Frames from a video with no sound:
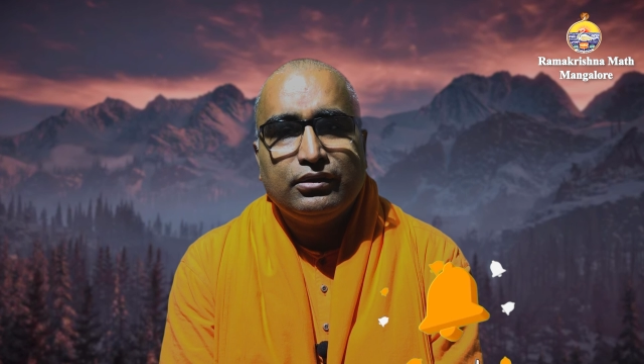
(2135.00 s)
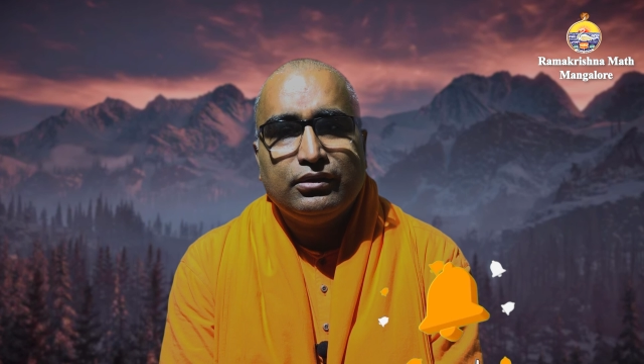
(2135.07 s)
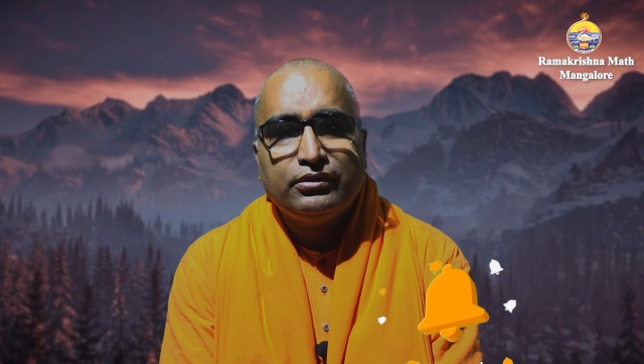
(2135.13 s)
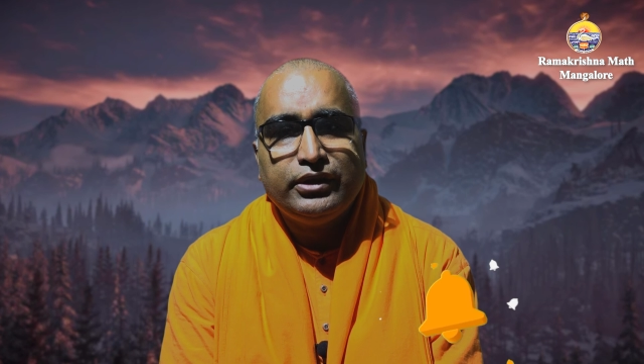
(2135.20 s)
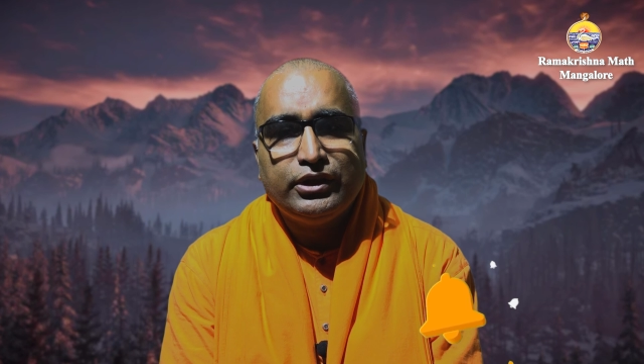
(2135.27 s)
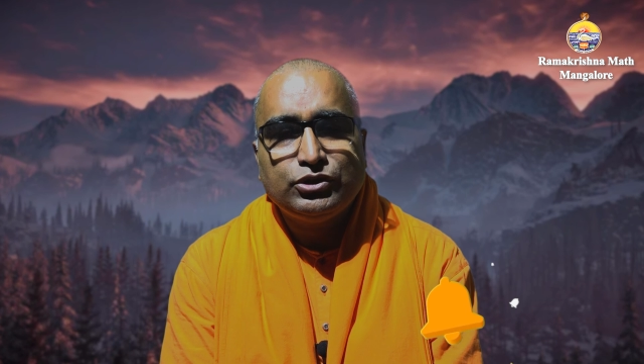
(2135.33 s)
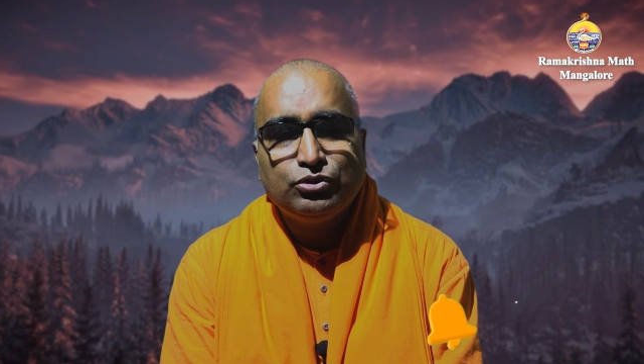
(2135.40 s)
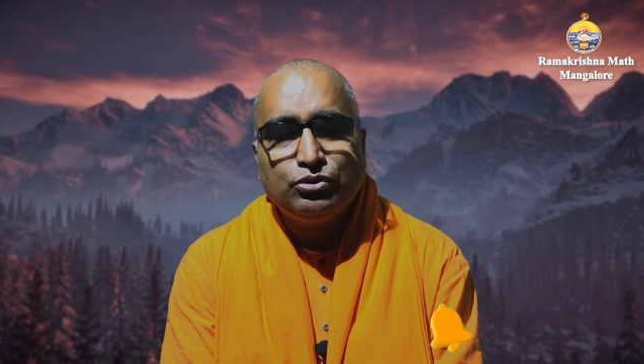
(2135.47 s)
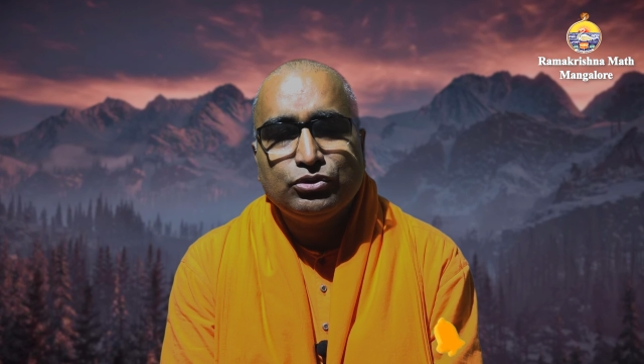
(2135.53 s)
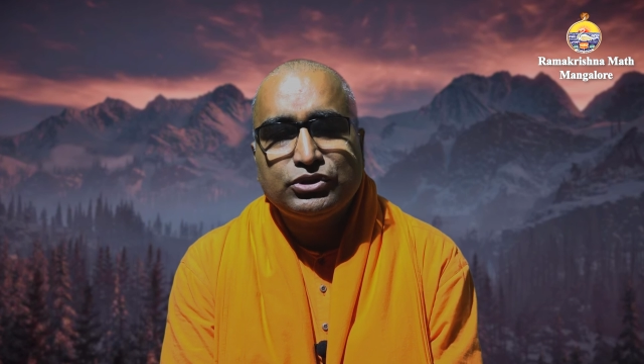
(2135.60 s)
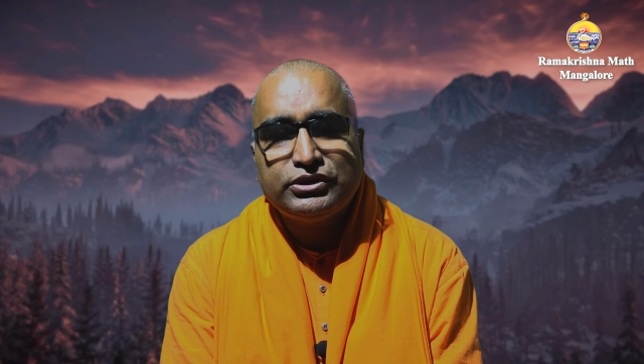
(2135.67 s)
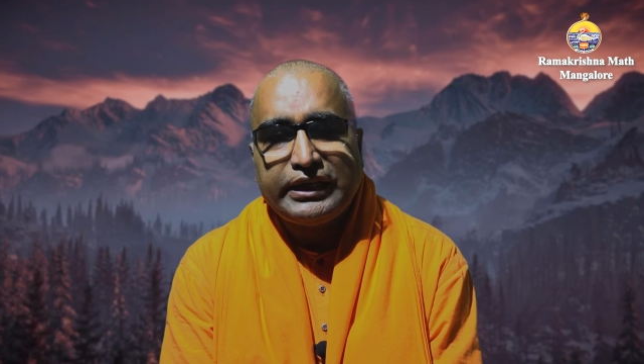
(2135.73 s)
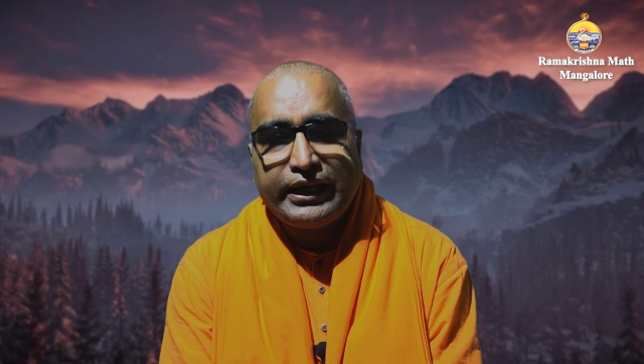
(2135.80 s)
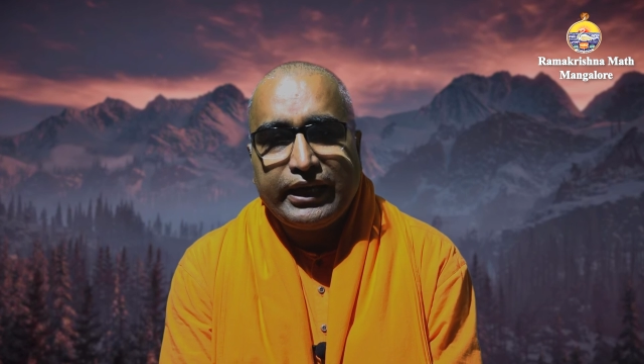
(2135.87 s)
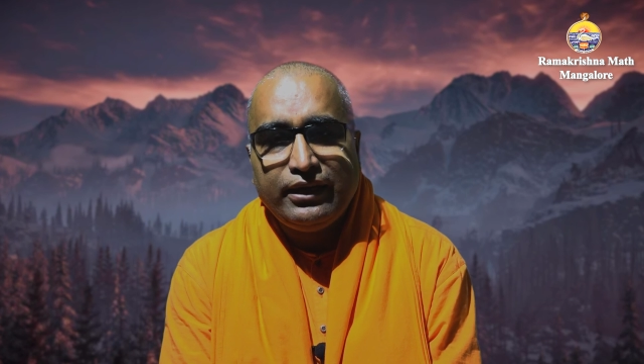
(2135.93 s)
there is no
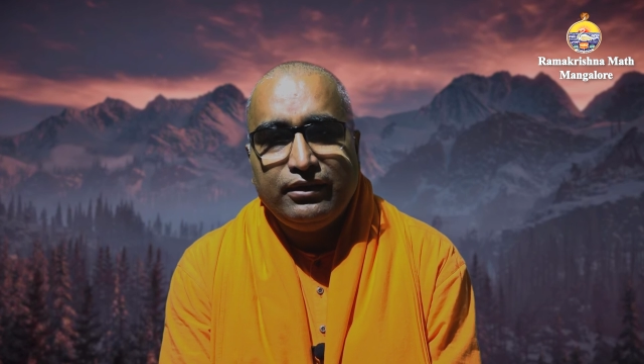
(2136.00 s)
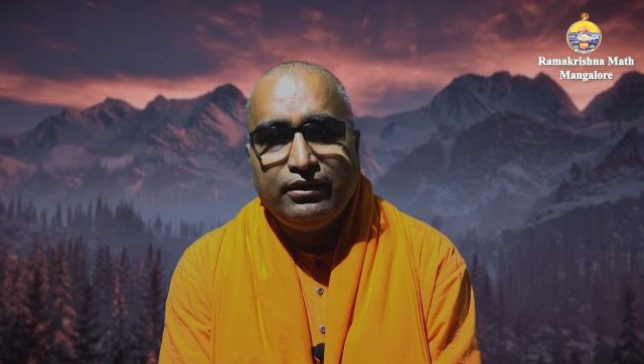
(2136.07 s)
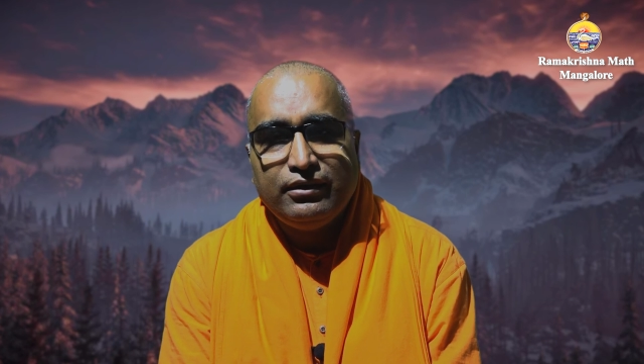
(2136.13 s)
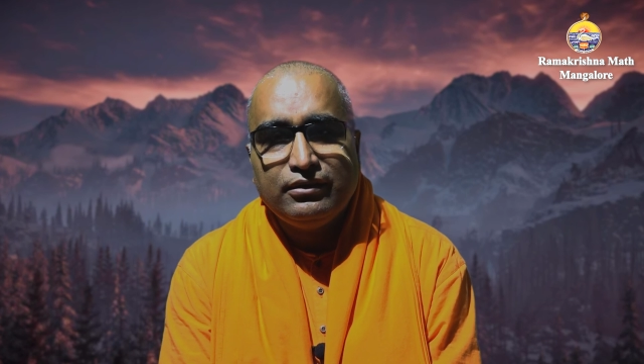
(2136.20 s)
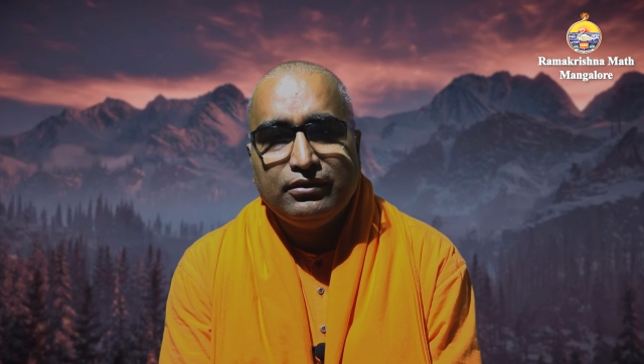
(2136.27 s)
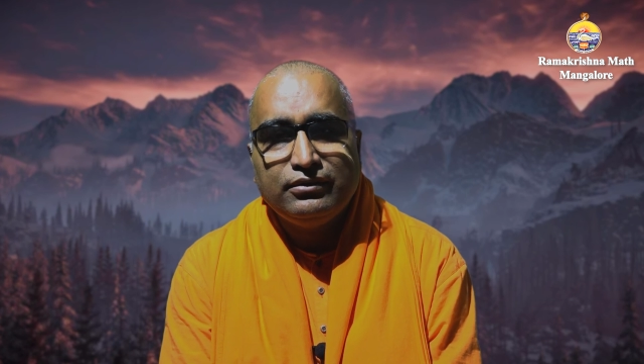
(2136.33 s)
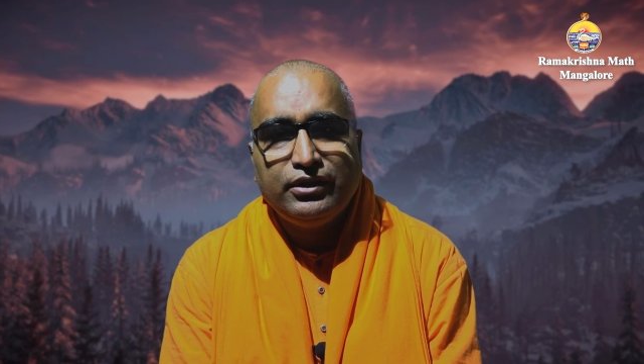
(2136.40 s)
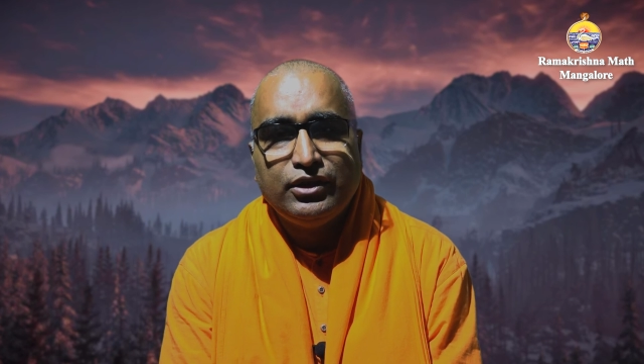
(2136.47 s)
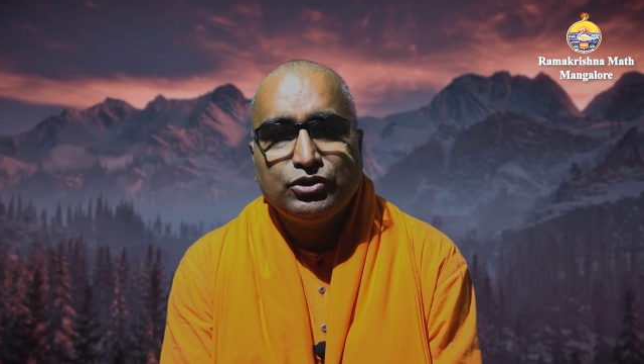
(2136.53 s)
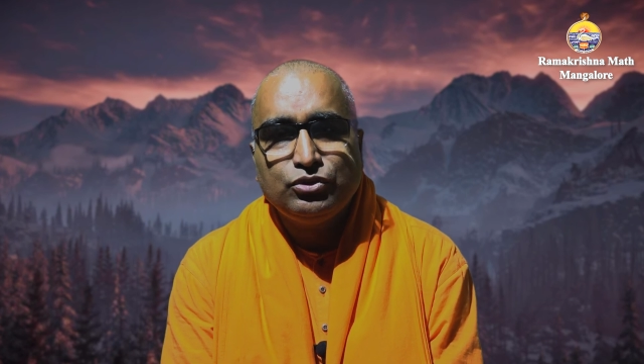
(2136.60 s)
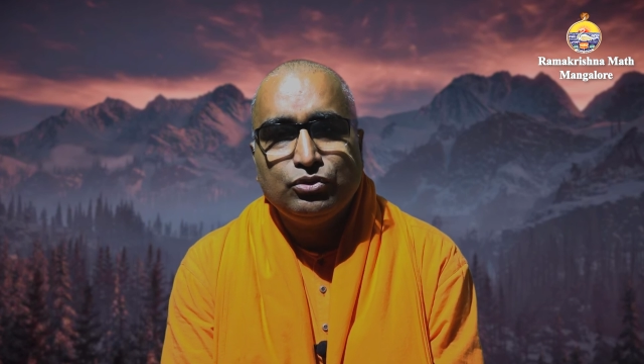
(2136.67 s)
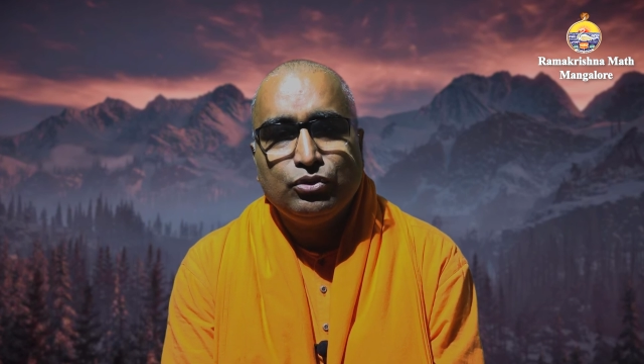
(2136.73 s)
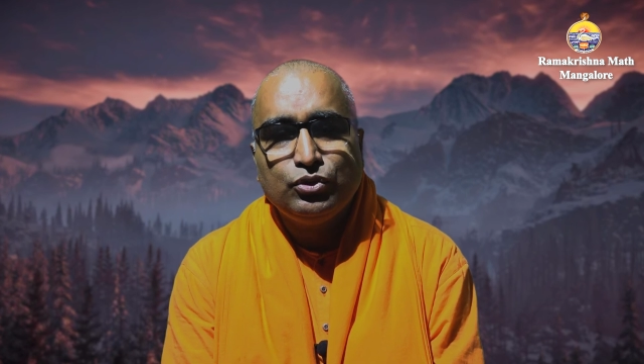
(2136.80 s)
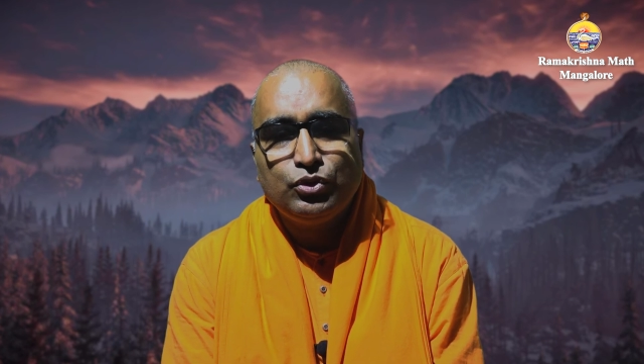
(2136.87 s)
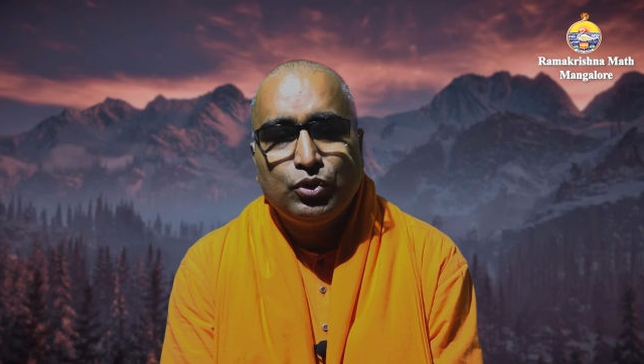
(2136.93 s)
second, there is
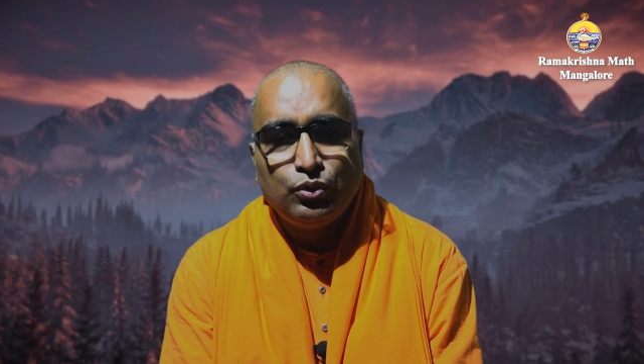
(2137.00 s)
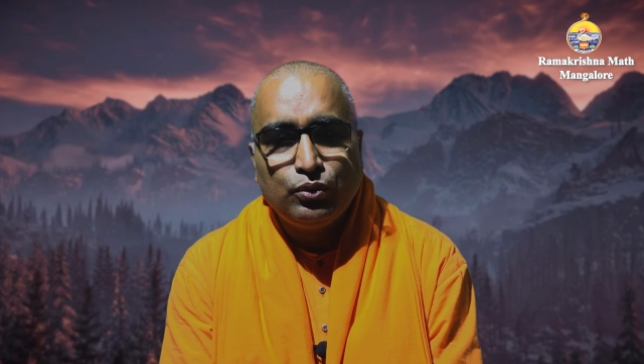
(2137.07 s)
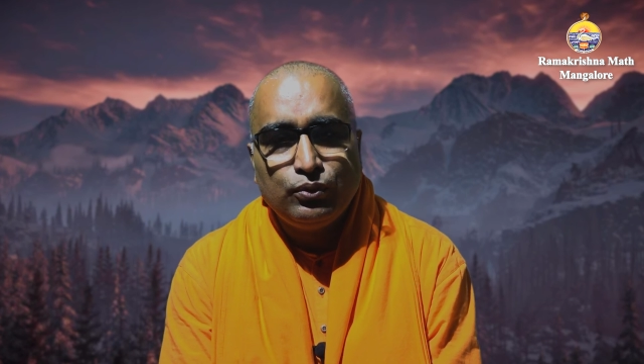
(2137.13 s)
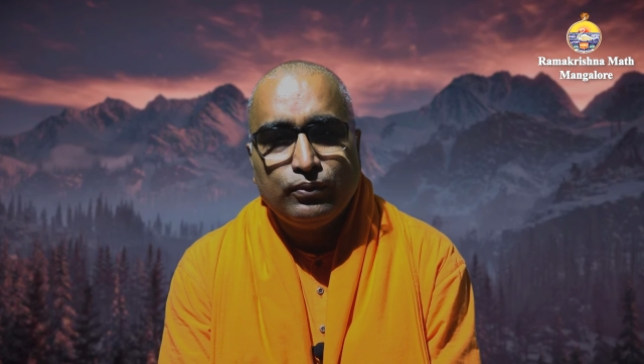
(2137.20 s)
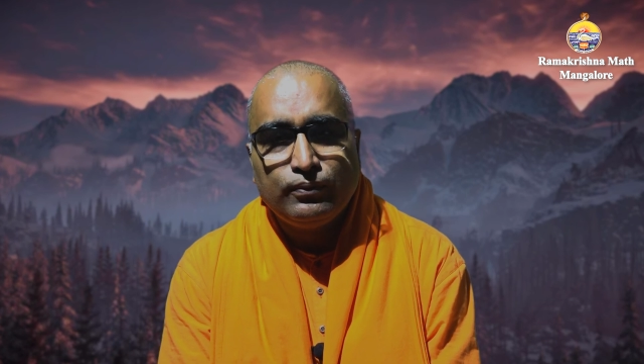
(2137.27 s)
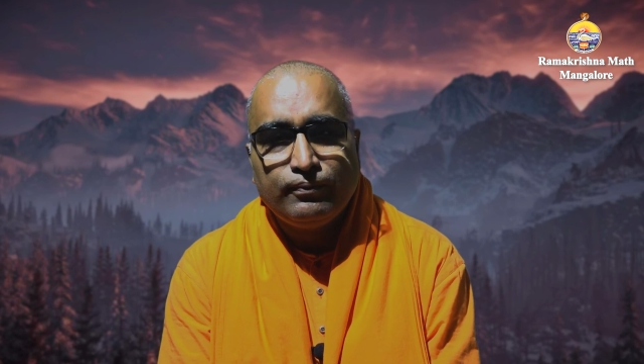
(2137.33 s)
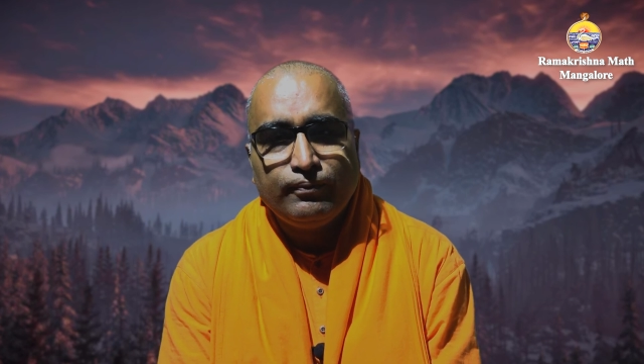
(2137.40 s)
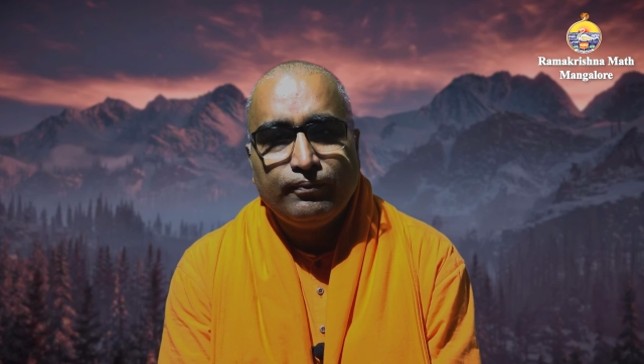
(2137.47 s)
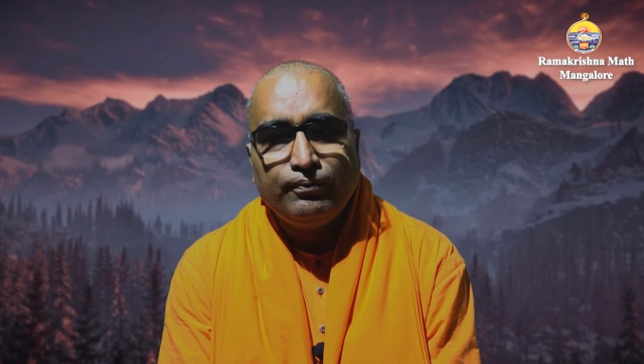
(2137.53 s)
no two.